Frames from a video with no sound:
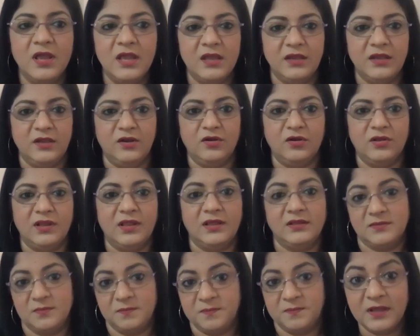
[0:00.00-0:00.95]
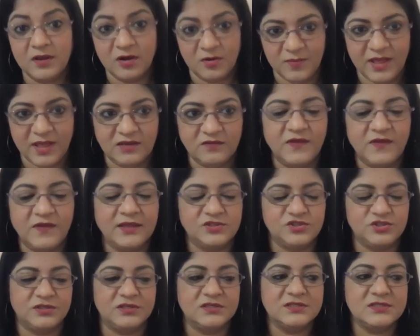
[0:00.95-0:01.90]
like the bigger
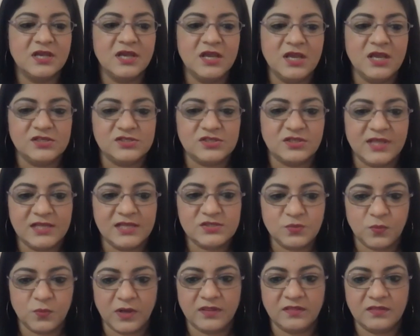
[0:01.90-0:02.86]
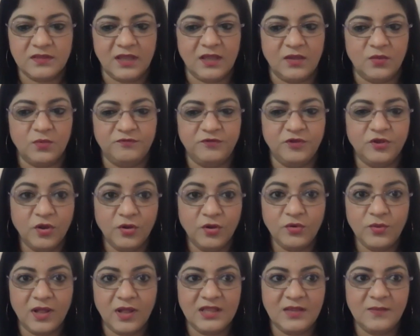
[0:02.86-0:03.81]
manufacturers. So that's one thing. If you go
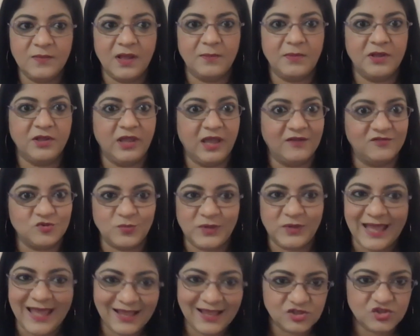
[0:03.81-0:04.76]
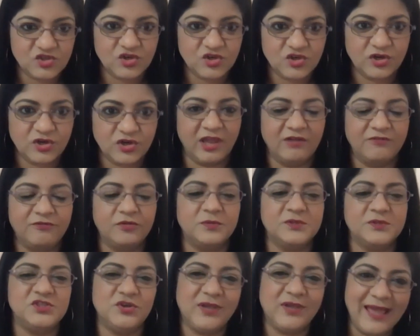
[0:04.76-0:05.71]
to Alibaba, you have to be extra careful,
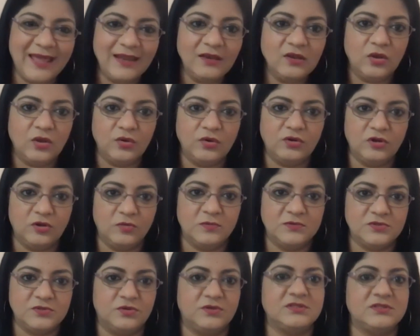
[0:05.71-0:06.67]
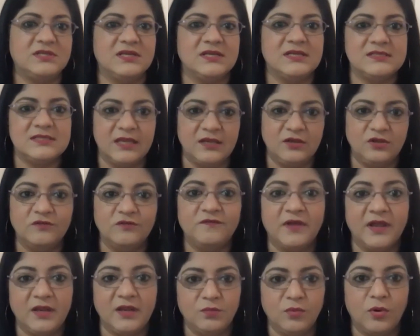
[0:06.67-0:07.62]
but you can go to Global Sources and you'll
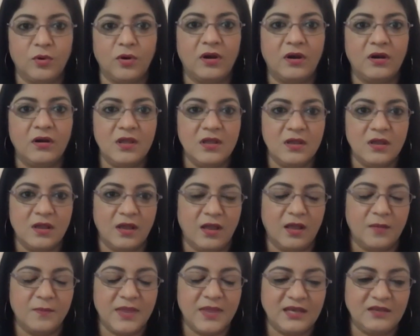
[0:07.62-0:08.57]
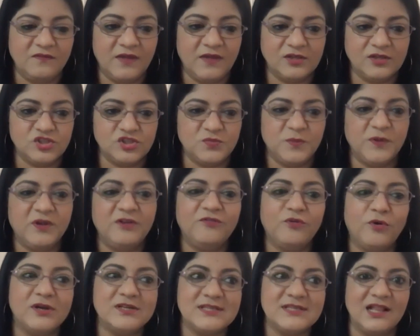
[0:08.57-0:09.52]
find more manufacturers. But of
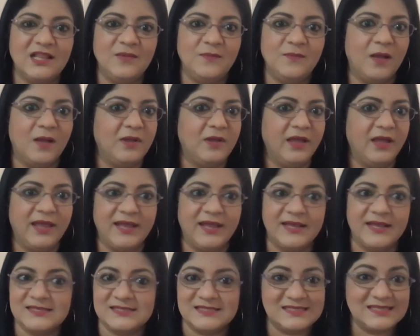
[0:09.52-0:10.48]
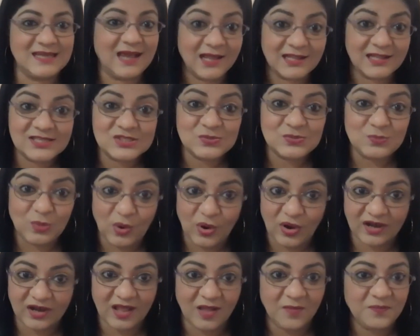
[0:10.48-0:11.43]
course, Alibaba has tons
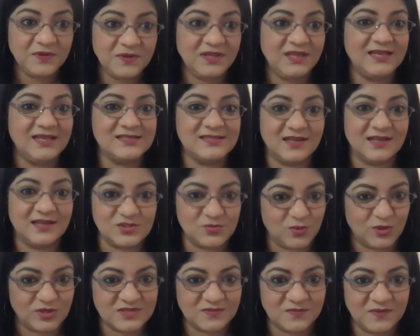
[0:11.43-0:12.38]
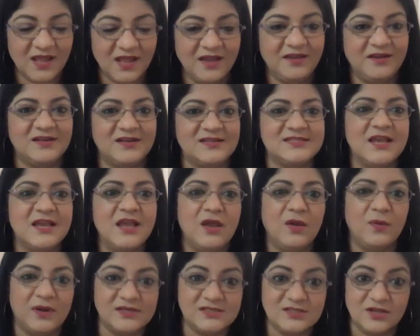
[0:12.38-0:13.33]
more companies, tons more suppliers,
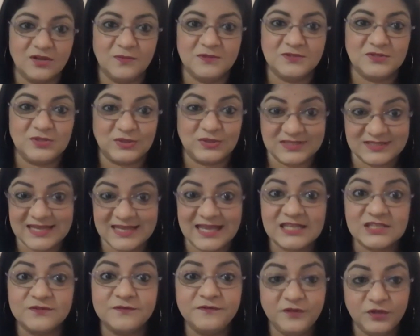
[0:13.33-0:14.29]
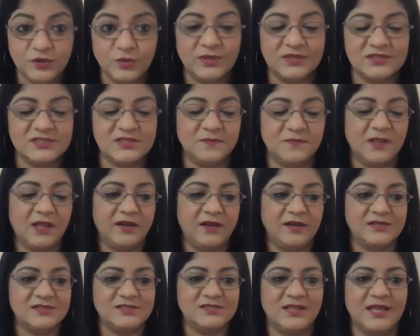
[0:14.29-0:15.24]
whereas Global Sources has fewer
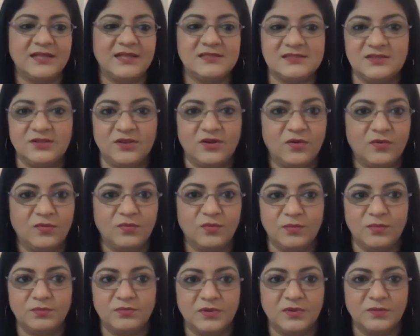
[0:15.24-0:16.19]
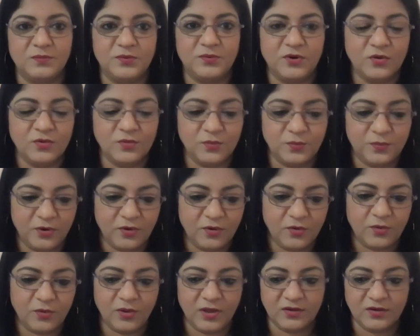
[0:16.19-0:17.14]
suppliers. So that's, a
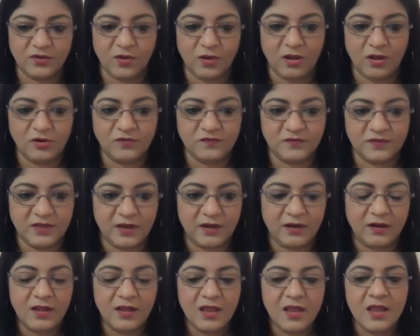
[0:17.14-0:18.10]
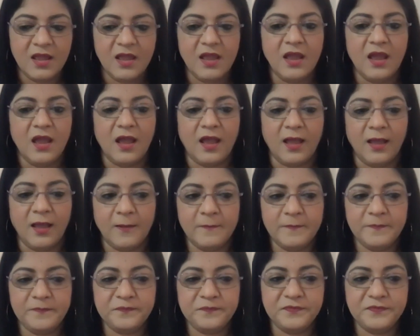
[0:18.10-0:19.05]
pro and con over there.
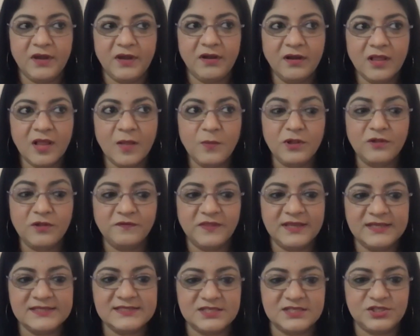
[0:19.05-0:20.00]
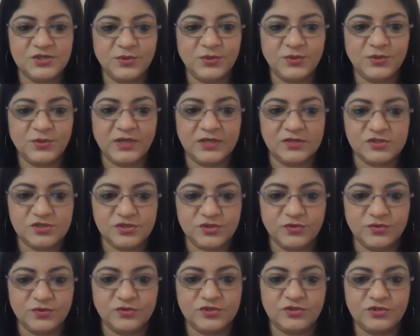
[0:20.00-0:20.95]
There are a couple of things that you can
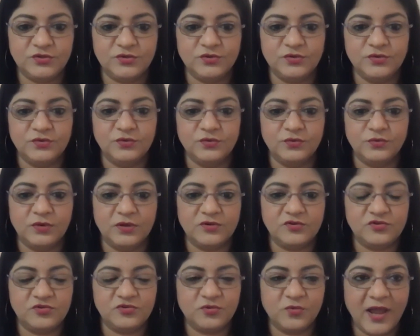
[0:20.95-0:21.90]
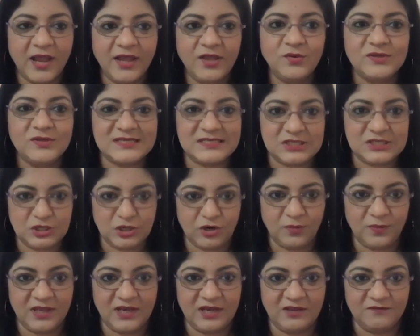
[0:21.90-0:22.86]
do to try to
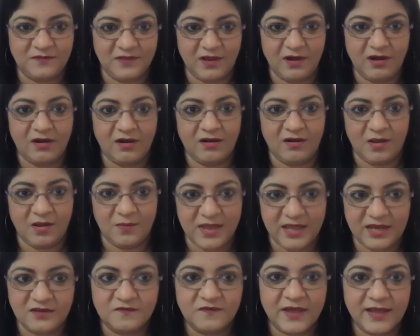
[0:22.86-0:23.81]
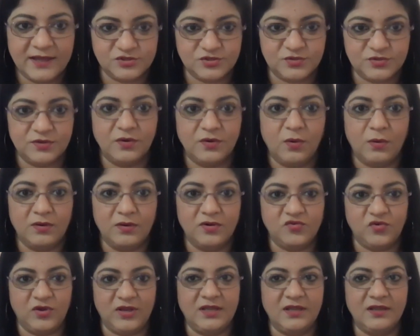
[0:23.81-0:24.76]
determine if they are a manufacturer or a
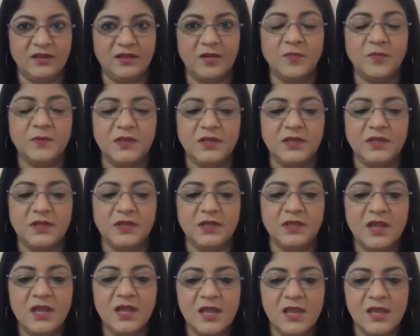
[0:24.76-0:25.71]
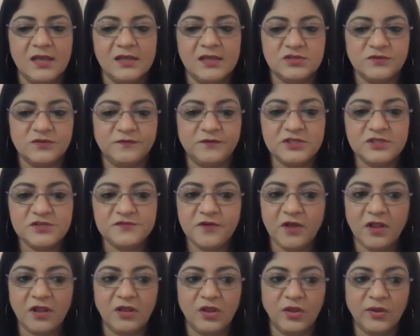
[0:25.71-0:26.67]
trading company. So first of
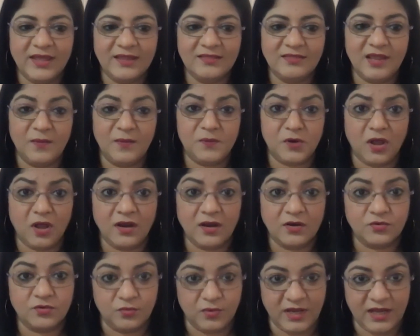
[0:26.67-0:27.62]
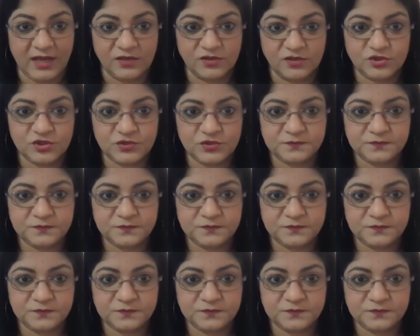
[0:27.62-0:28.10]
all, look at their product range.